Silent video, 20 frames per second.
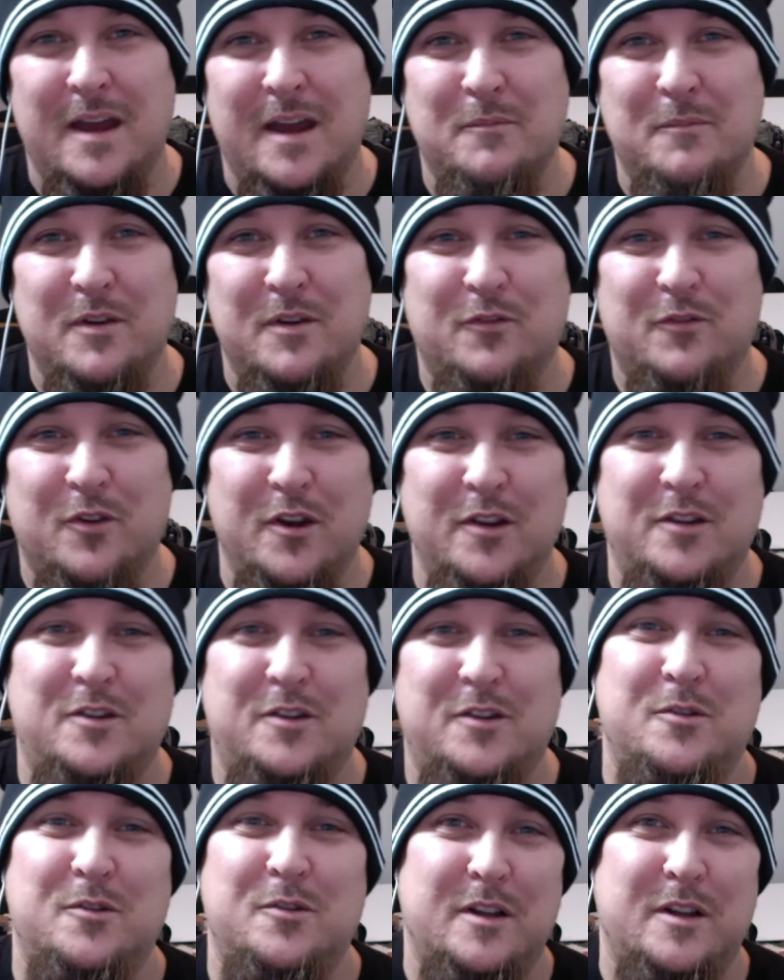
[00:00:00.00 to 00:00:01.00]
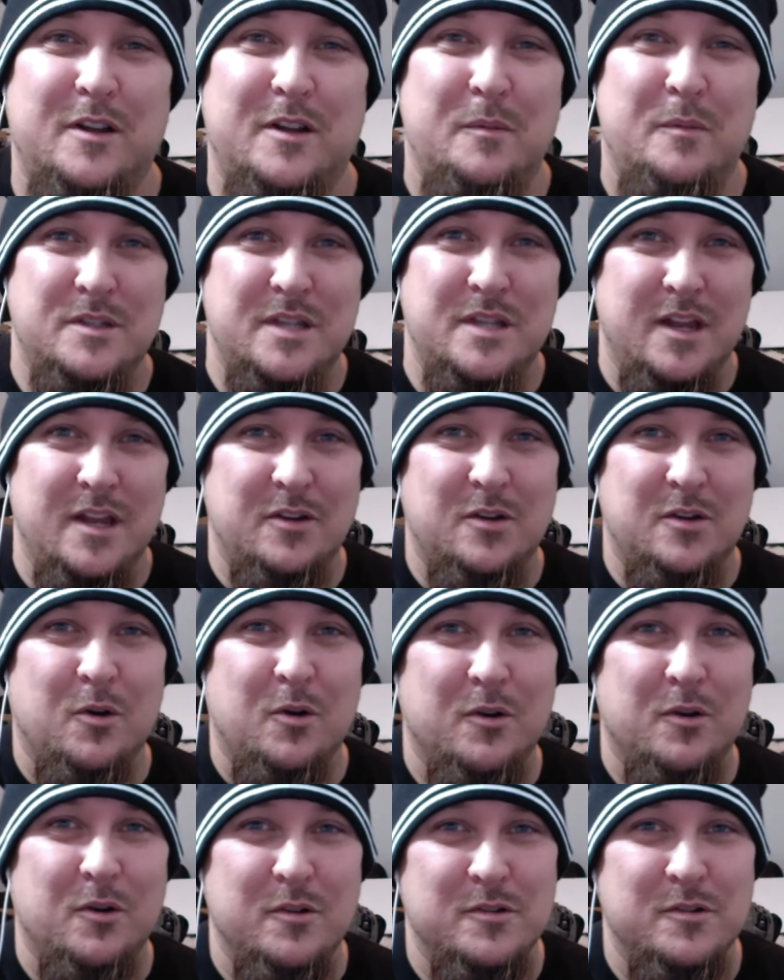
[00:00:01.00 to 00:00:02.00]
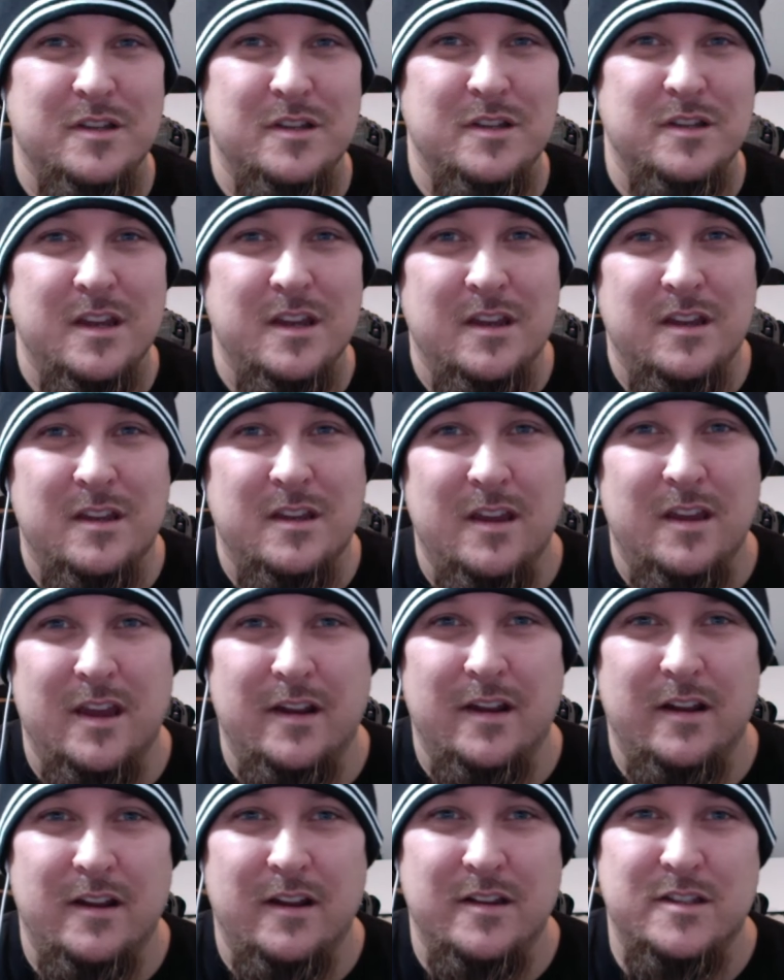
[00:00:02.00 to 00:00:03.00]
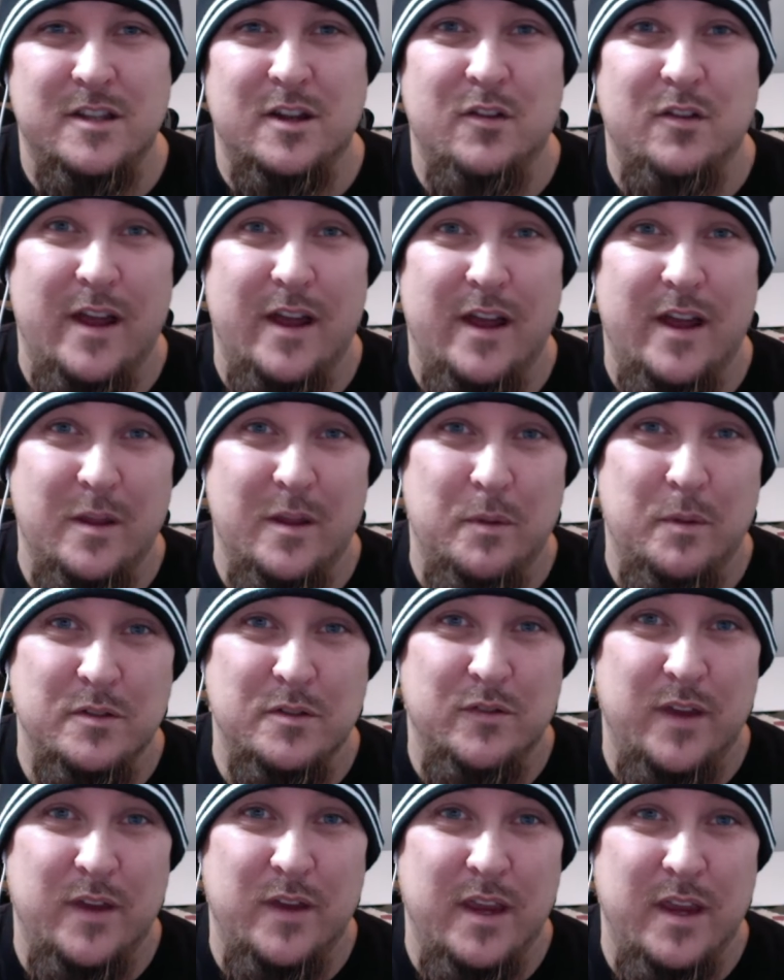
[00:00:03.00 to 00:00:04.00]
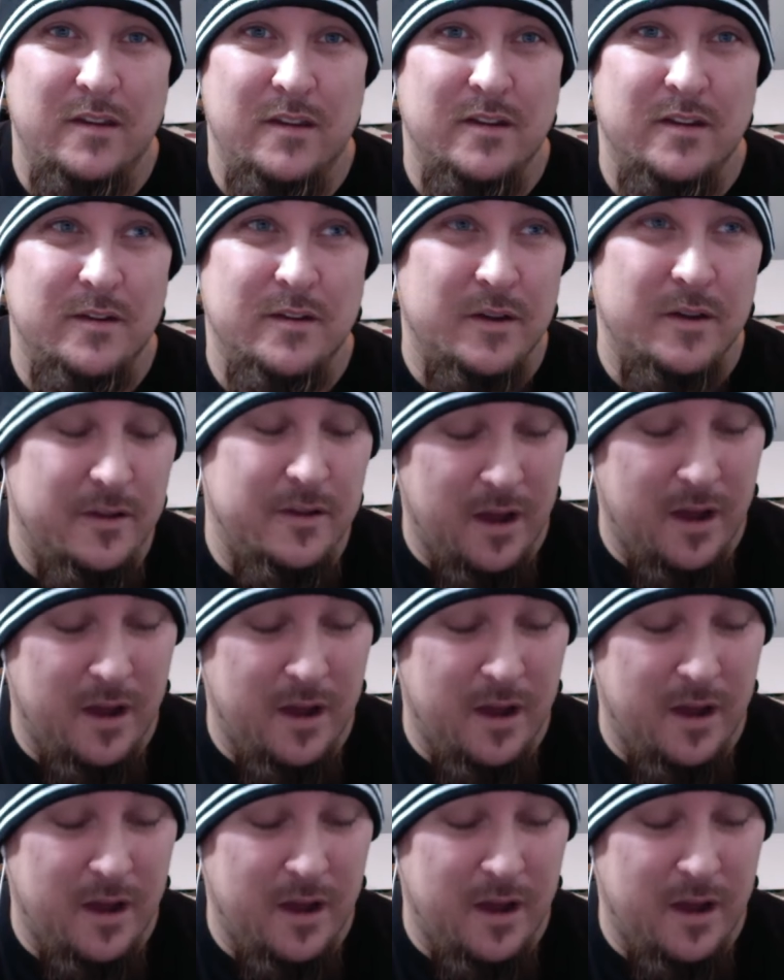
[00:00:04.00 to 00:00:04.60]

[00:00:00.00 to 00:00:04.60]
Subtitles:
referring to Olympus Headquarters in Center Valley, Pennsylvania.